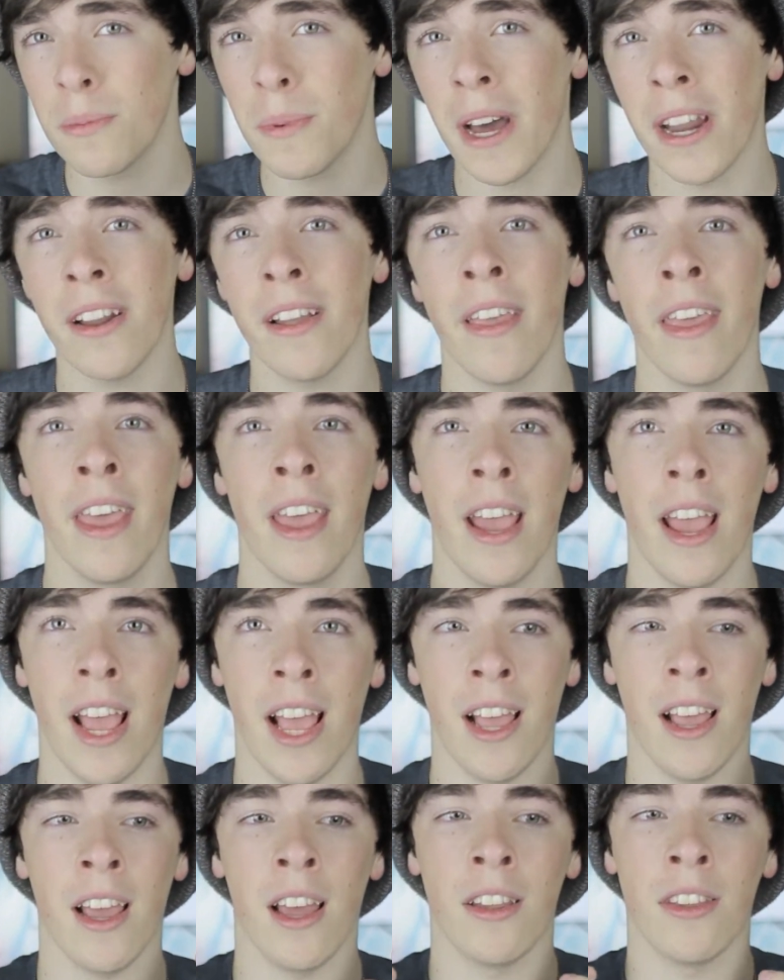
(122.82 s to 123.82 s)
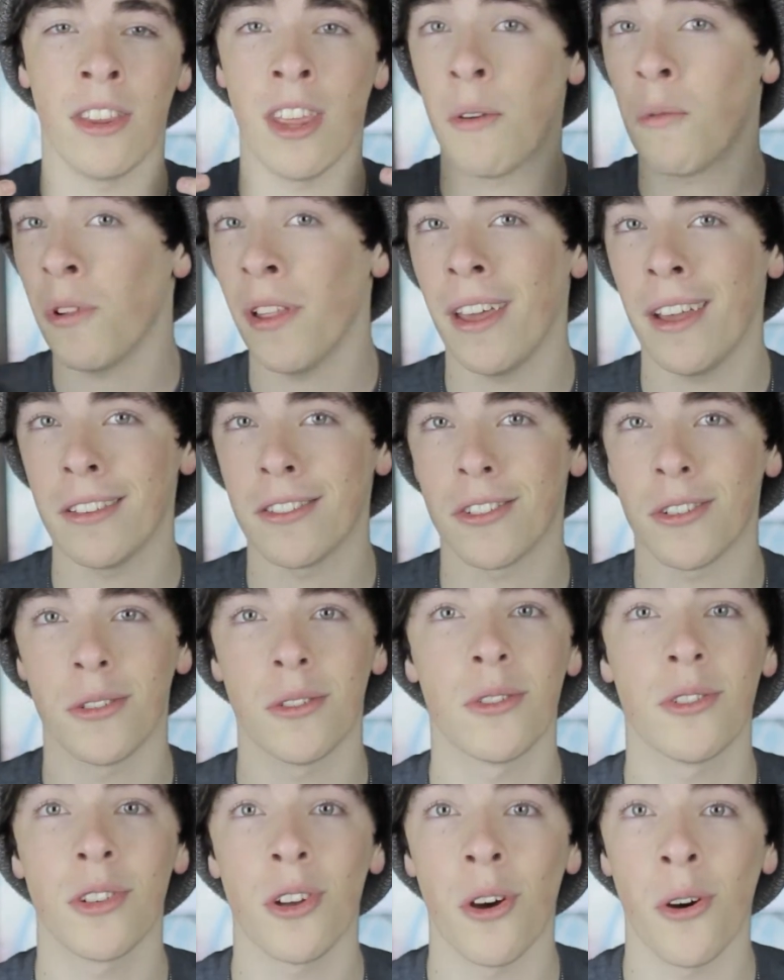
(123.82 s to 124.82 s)
about it and they will
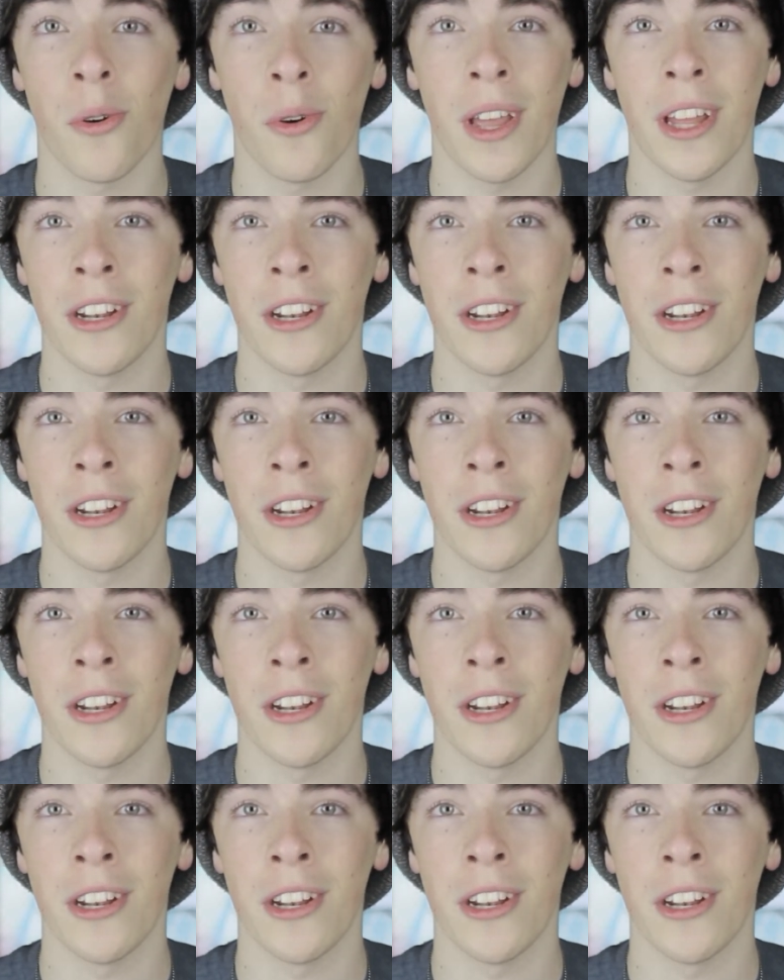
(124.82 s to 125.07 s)
answer. So